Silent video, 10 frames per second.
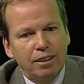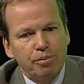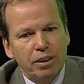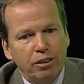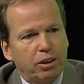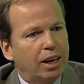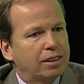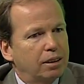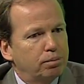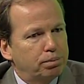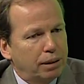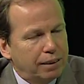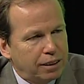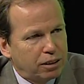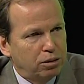look at
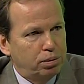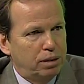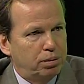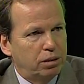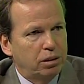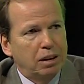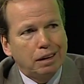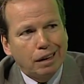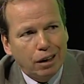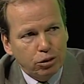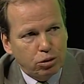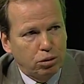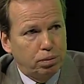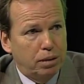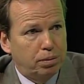political people,
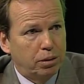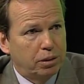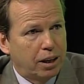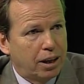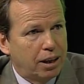cultural people,